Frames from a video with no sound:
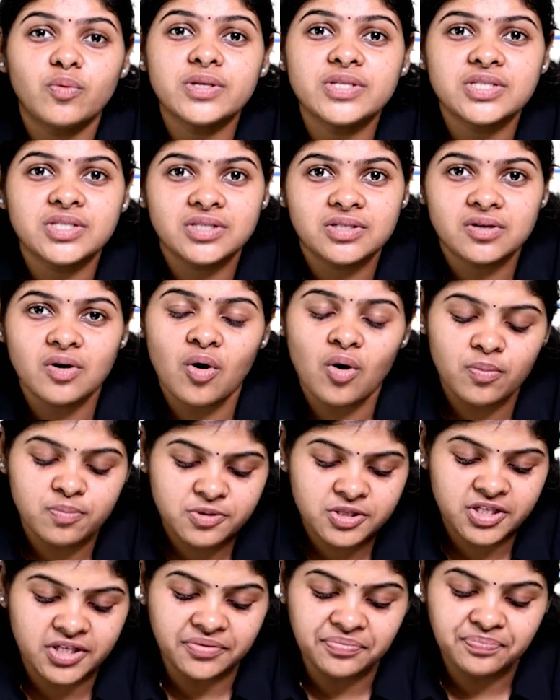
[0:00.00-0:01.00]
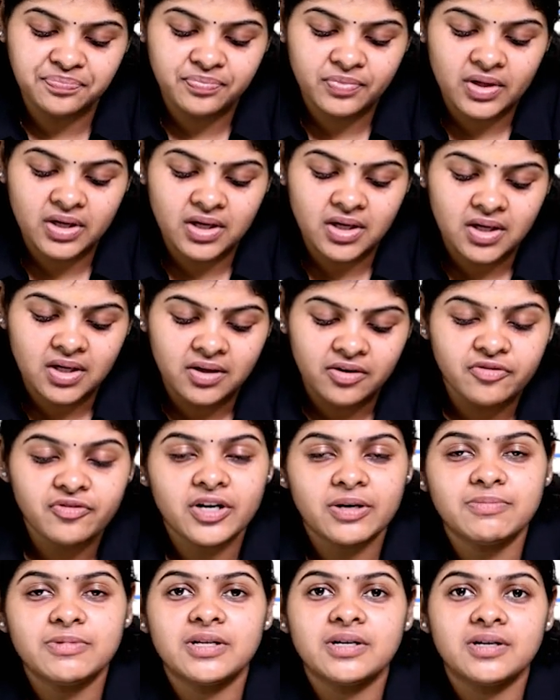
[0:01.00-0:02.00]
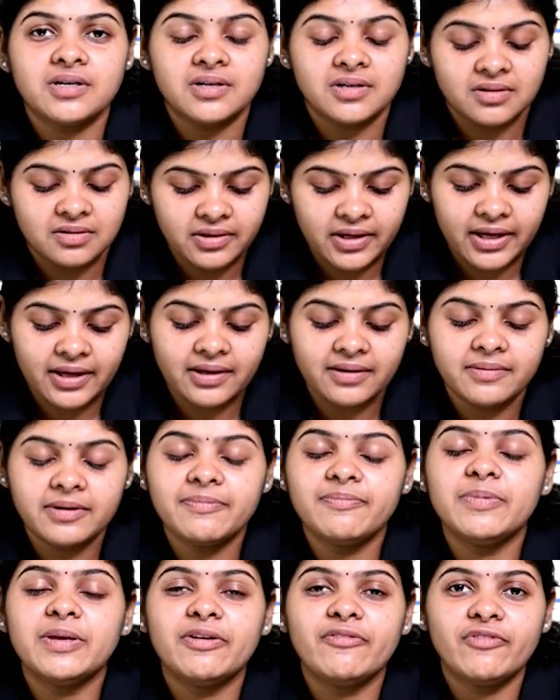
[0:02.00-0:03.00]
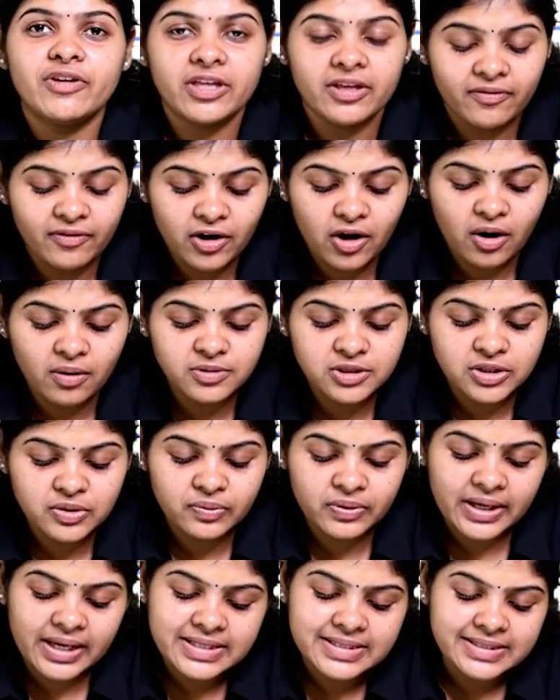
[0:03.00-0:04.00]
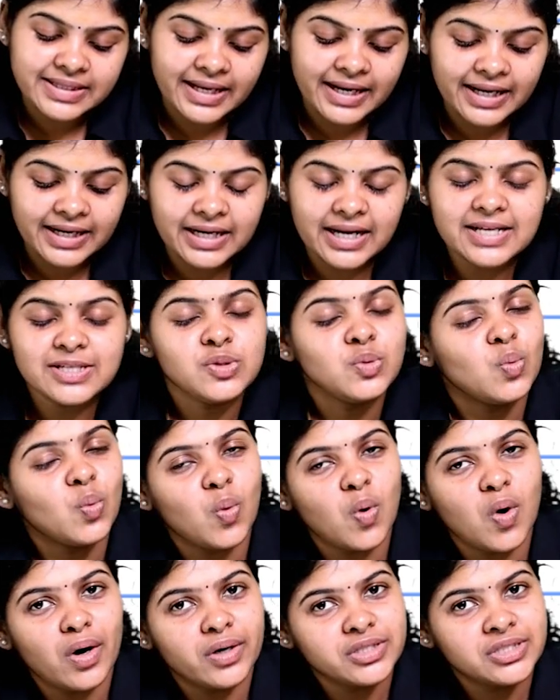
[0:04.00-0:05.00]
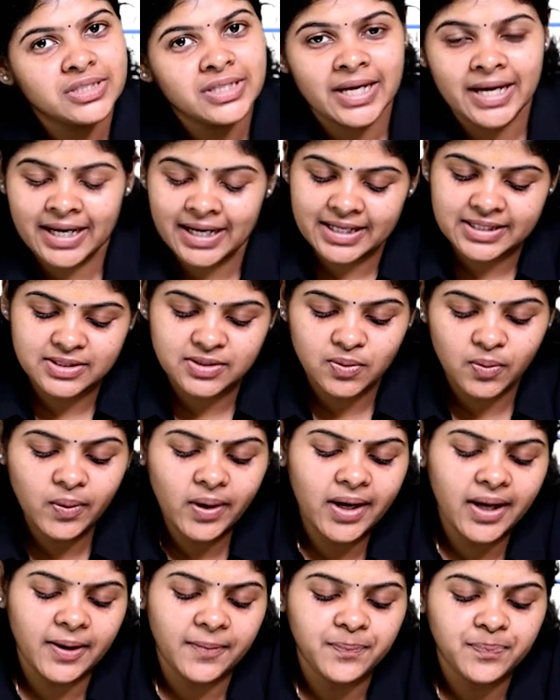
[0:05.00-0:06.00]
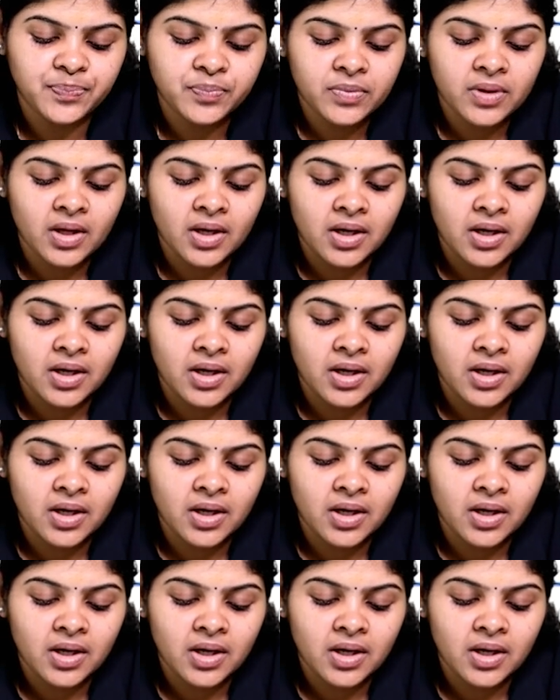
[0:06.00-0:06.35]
which option. From the given option, we can select as wash hands. Okay.